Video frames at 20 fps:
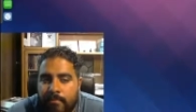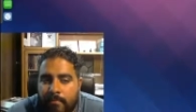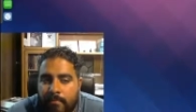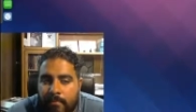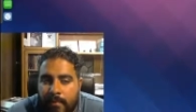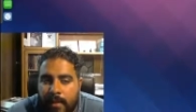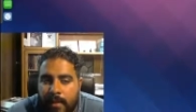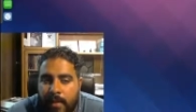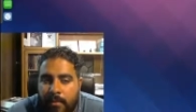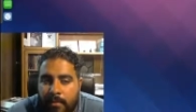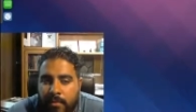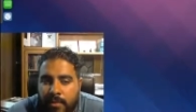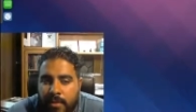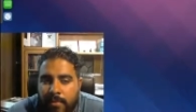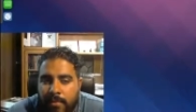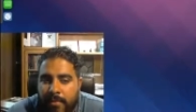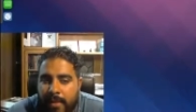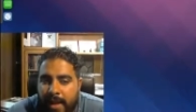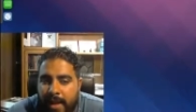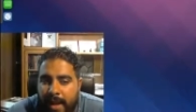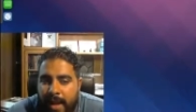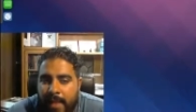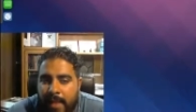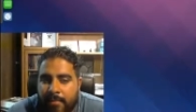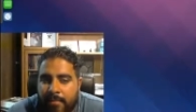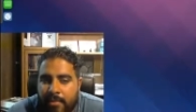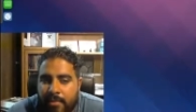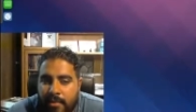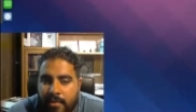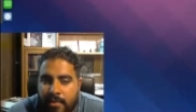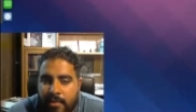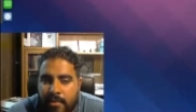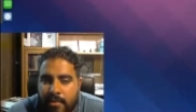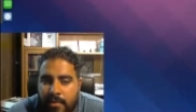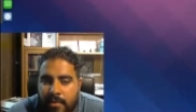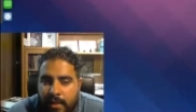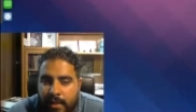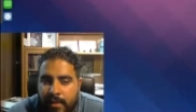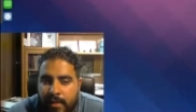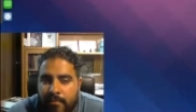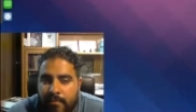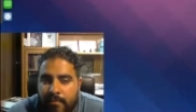of the apps just kind of